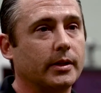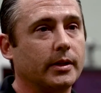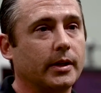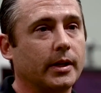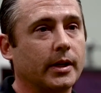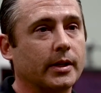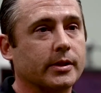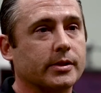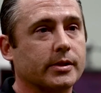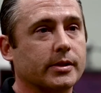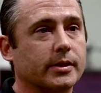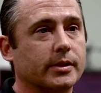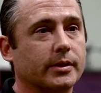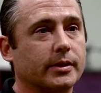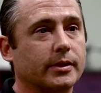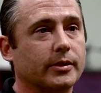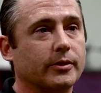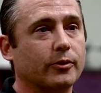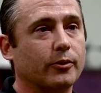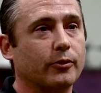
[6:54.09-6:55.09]
It's
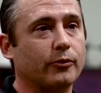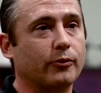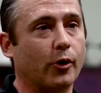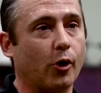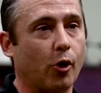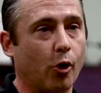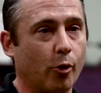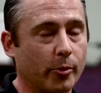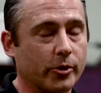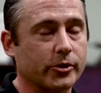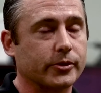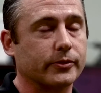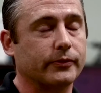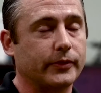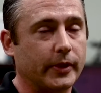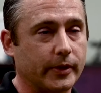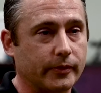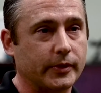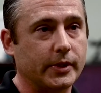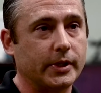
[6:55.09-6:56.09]
for almost
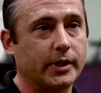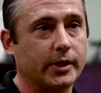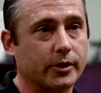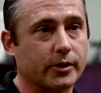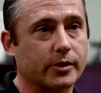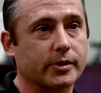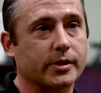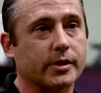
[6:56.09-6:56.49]
50 years